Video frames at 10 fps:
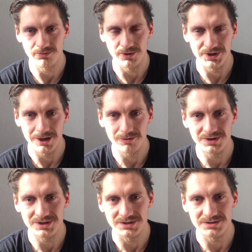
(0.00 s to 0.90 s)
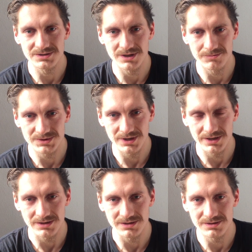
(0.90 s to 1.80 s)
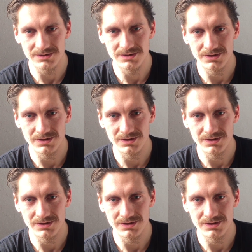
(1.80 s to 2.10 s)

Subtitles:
Whatever it is, I'm saying it.